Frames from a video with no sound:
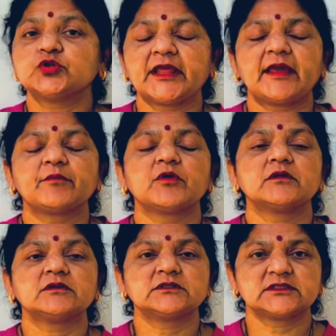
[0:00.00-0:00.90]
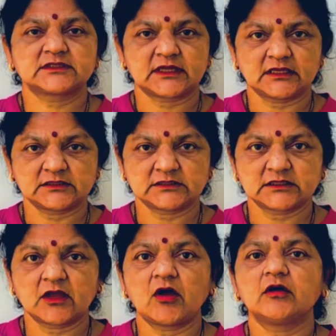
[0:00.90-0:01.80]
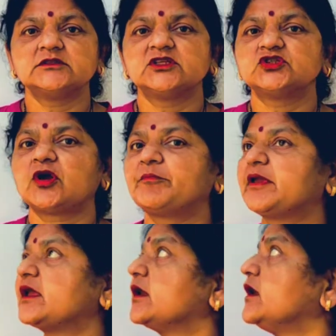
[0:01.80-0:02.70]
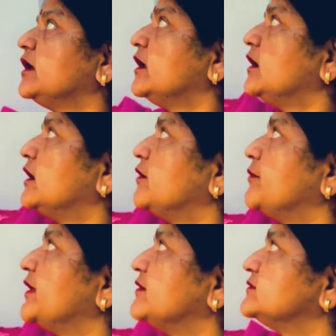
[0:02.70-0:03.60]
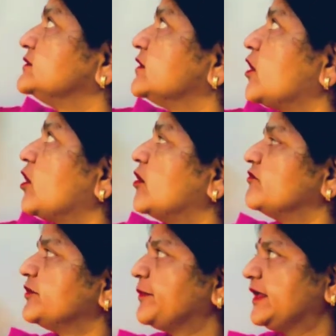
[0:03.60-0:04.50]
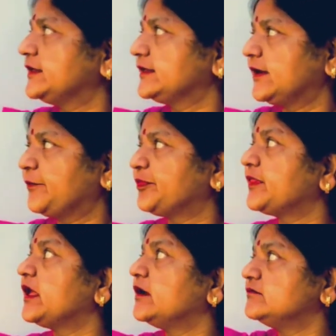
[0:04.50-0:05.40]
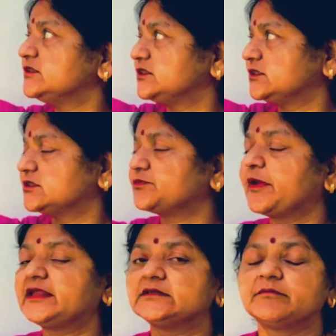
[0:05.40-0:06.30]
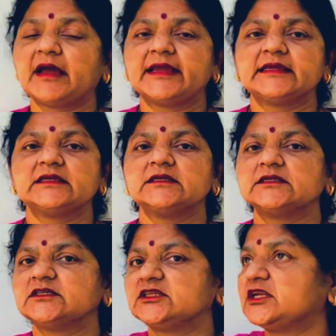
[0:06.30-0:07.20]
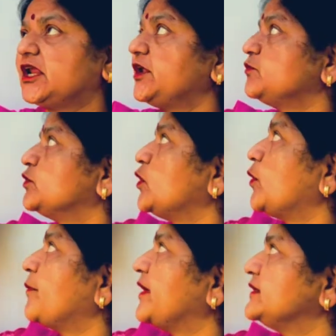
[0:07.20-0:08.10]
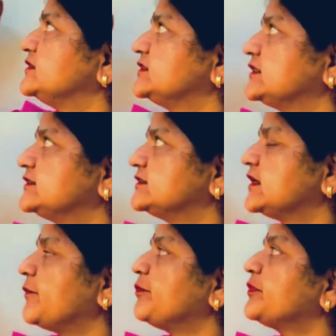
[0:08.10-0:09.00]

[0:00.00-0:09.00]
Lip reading: Today I'm going to discuss on the topic Glimpses of India, which is written by Lucio Rodrigues.